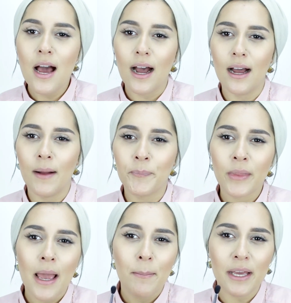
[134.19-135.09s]

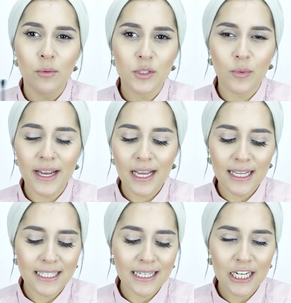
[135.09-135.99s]
But it was when
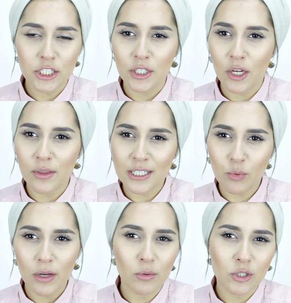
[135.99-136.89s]
I didn't actually know that's
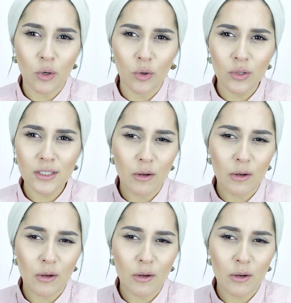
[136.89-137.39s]
what it was called.